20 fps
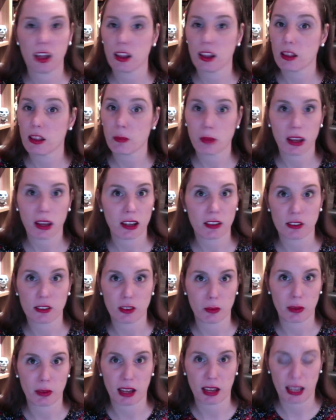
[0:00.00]
the bag's not
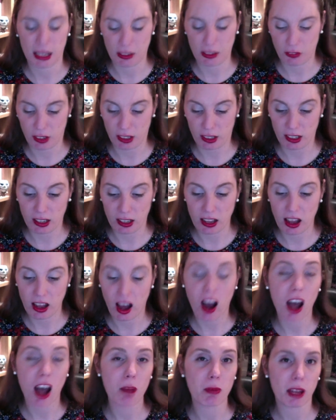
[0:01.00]
behaving.
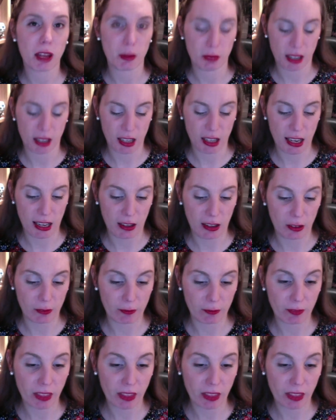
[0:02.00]
I blame the clown.